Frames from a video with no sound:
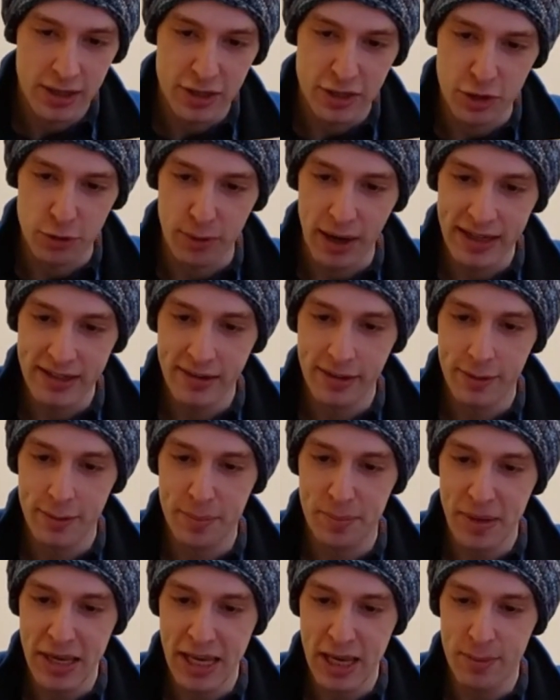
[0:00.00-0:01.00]
Direct the
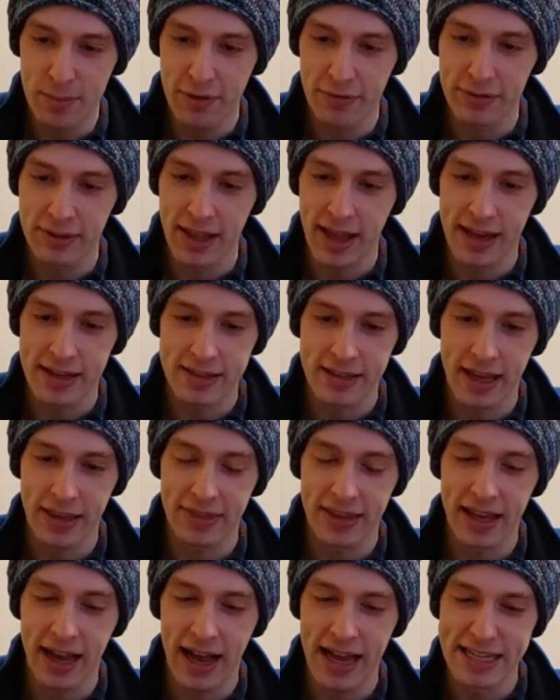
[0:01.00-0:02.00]
beam of light at
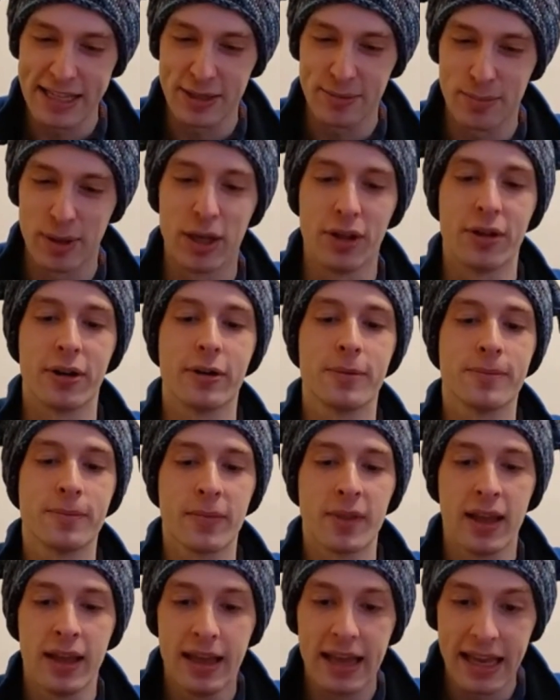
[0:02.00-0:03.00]
the ice pillar.
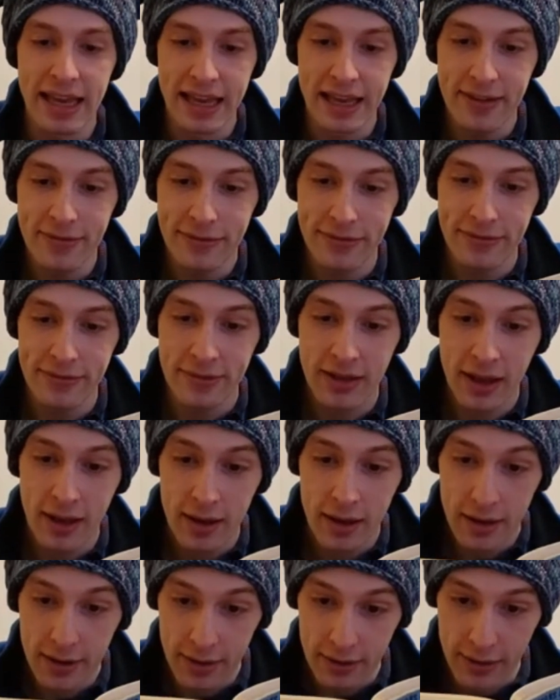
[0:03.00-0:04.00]
If
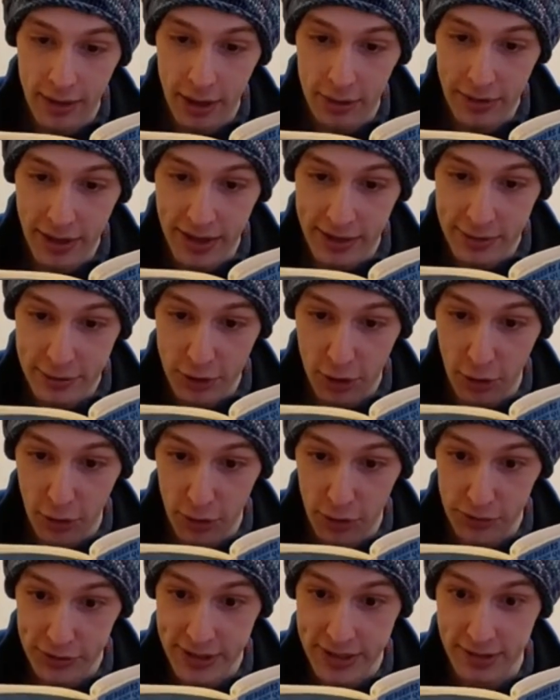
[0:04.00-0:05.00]
thou canst
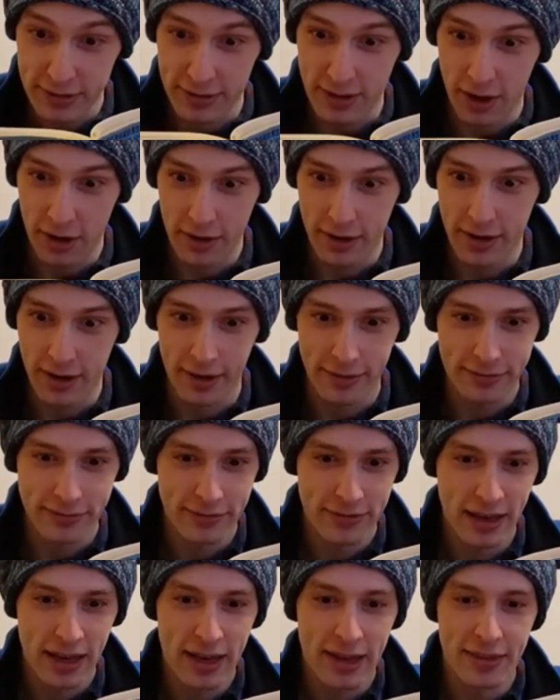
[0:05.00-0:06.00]
hold it long
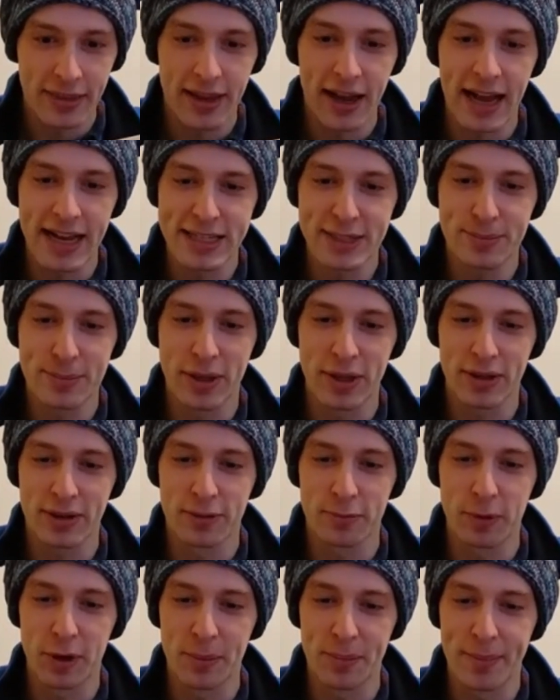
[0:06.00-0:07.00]
enough, the ice
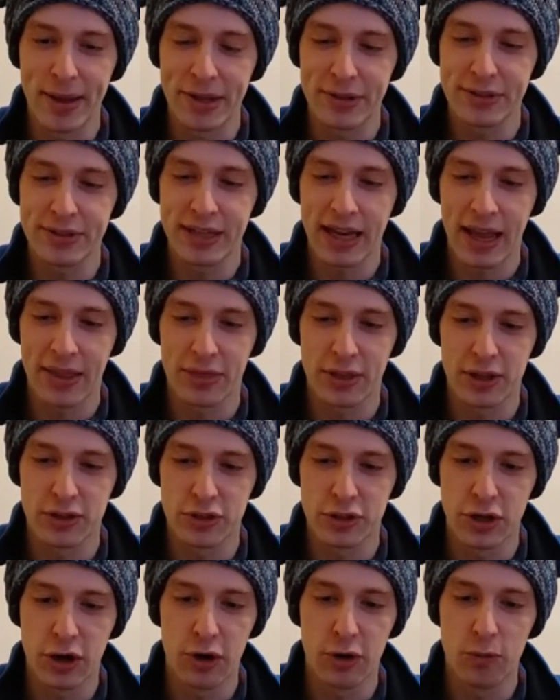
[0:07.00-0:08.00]
pillar will melt and the
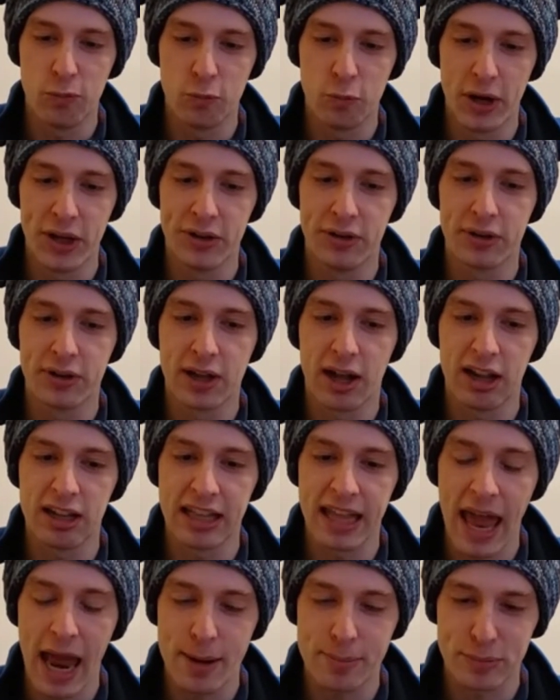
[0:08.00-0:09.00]
dome will
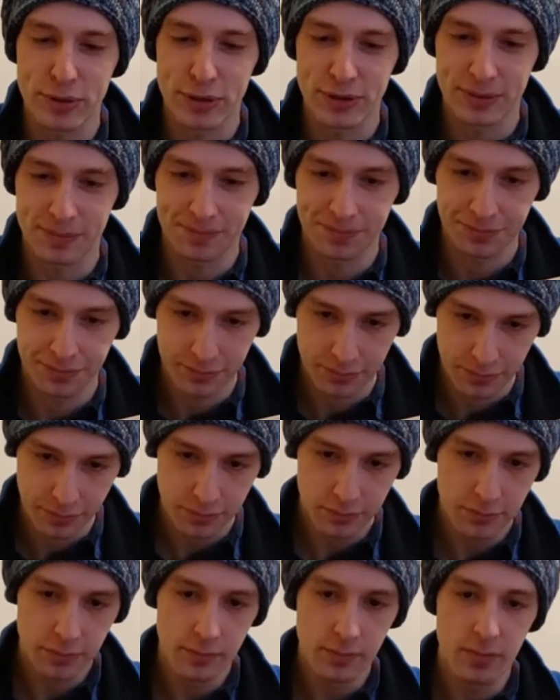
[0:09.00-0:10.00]
collapse.
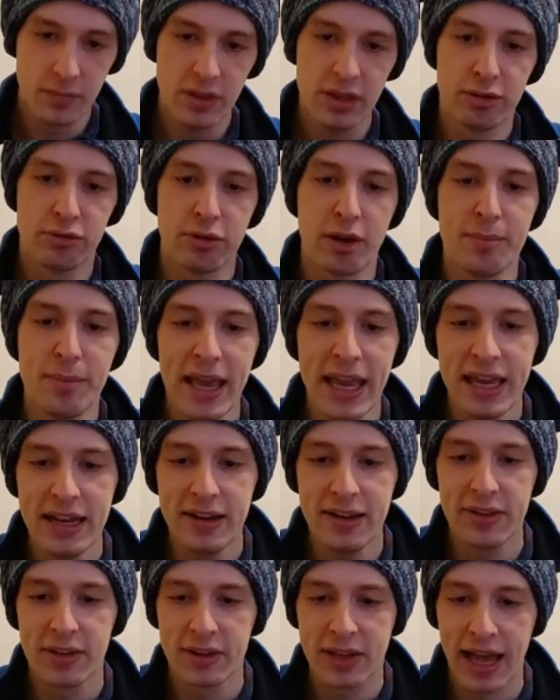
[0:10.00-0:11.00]

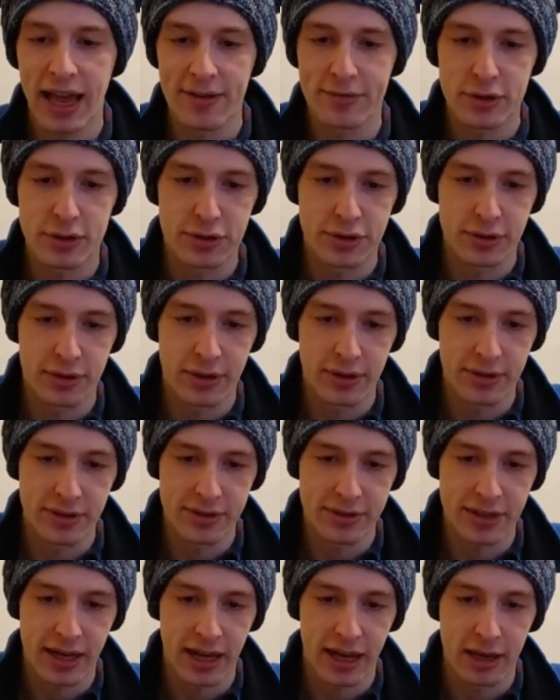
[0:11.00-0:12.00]
Remain in the cavern during
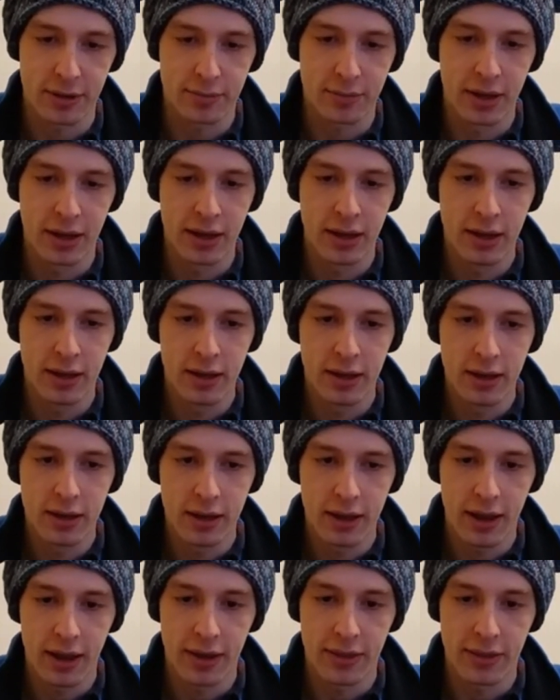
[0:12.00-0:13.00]
this time,
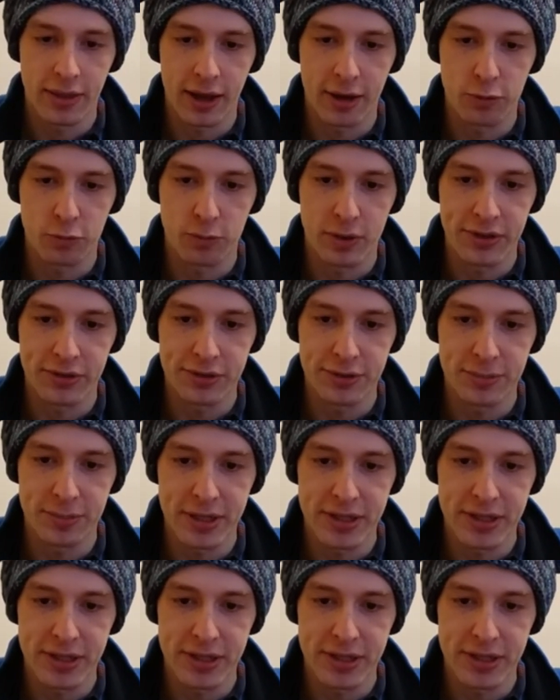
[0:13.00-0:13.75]
and thou wilt